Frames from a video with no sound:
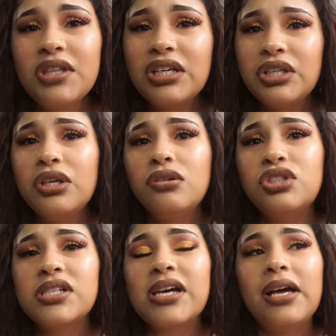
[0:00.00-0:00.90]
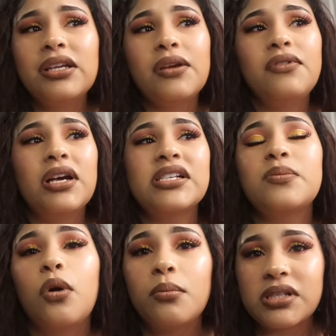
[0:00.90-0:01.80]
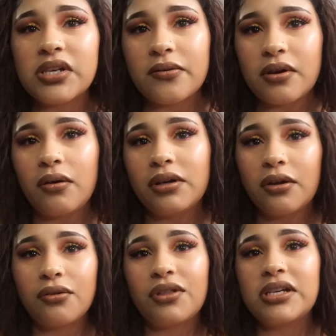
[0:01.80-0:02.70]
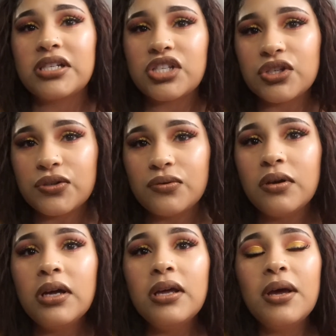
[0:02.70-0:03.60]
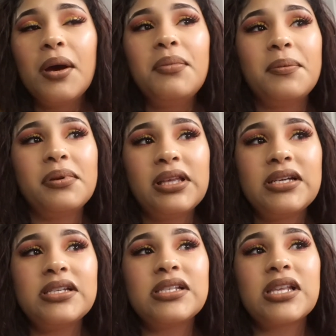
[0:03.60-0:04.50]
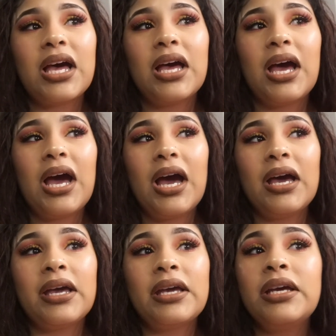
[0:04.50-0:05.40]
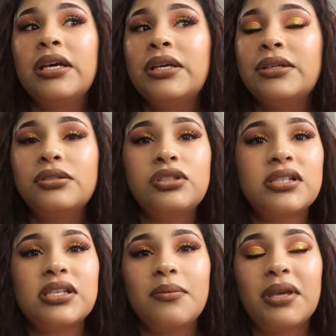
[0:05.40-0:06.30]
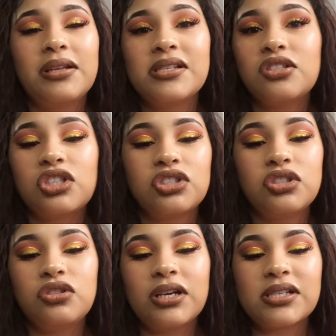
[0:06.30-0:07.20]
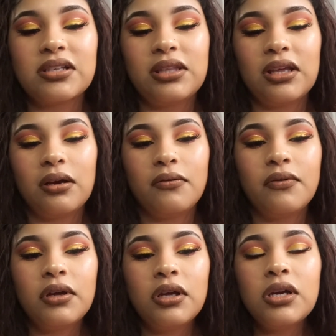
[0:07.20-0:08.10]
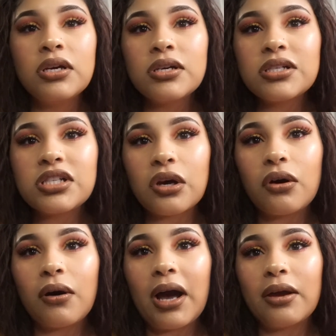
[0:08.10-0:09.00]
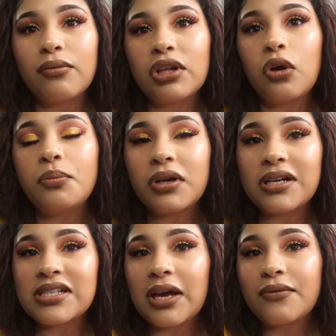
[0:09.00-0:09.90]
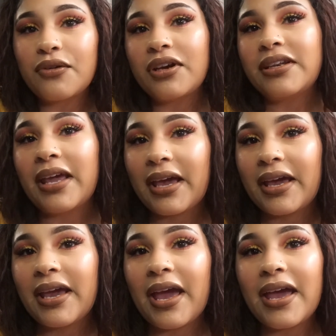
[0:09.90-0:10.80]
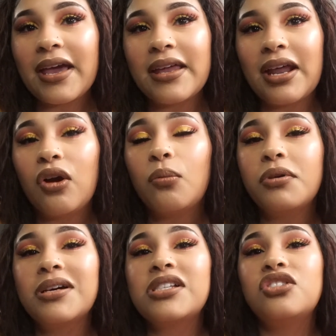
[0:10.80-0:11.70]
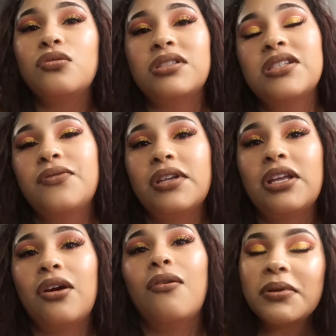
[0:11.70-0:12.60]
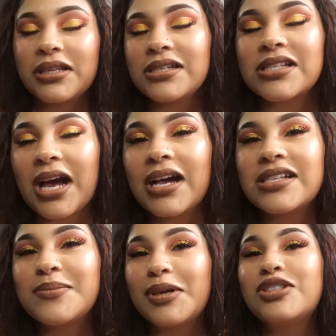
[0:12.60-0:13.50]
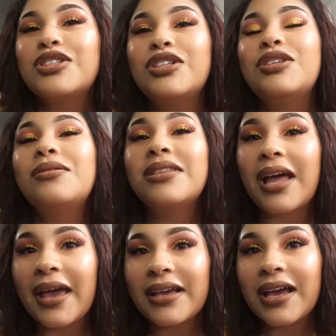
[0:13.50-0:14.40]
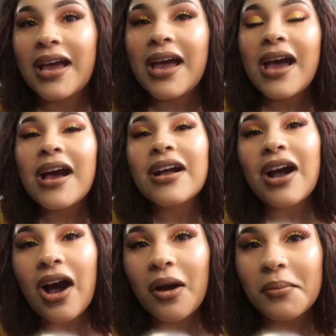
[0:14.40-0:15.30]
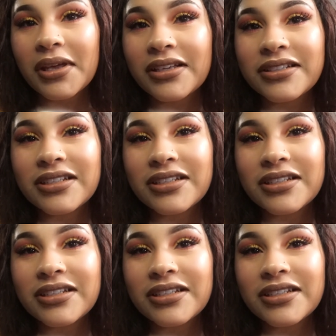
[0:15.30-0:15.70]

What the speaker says: you know, just kind of give you guys more material on other things too. But please, just give me any suggestions you guys could think of. So I really hope you guys have a great day, and I hope you guys enjoyed this video. Please guys, make sure you like, comment,